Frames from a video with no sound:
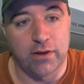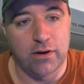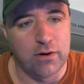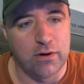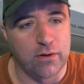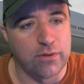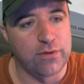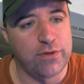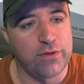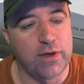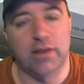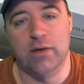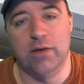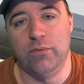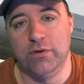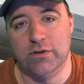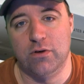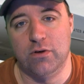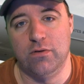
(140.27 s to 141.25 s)
You know, the thing that
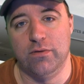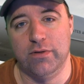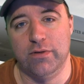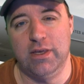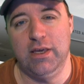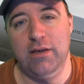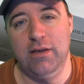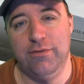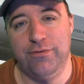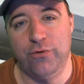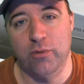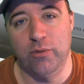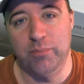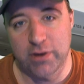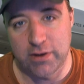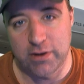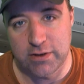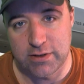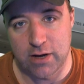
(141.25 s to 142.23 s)
was over the
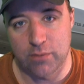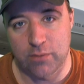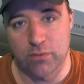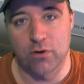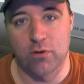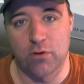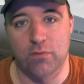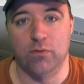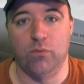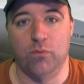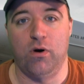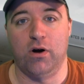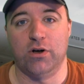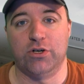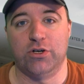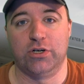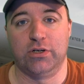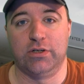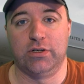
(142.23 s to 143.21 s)
E4Bs that were over
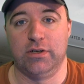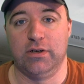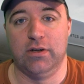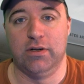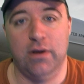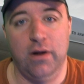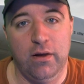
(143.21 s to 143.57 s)
Washington